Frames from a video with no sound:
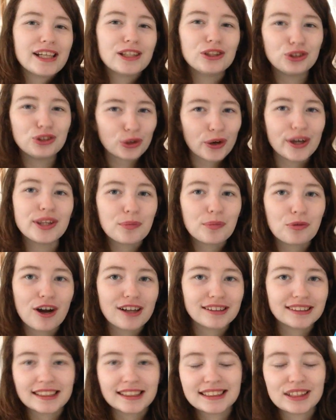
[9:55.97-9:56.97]
enjoyed the
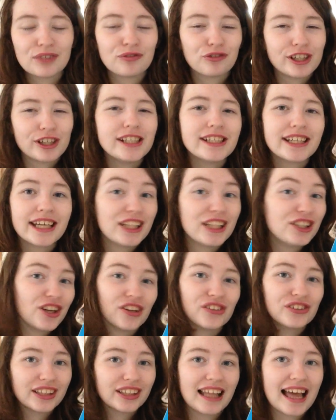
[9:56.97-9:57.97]
process of reading it
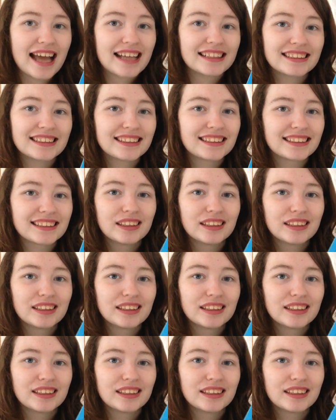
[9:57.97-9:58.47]
nonetheless.